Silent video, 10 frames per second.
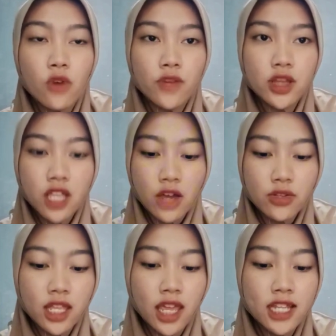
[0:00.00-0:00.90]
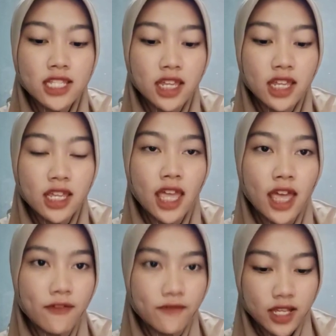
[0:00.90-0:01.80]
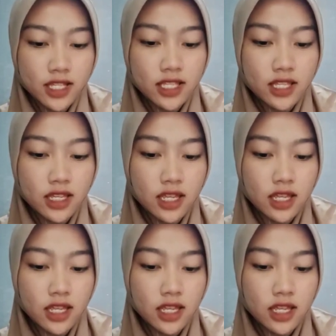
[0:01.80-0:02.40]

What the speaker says: without adding affix.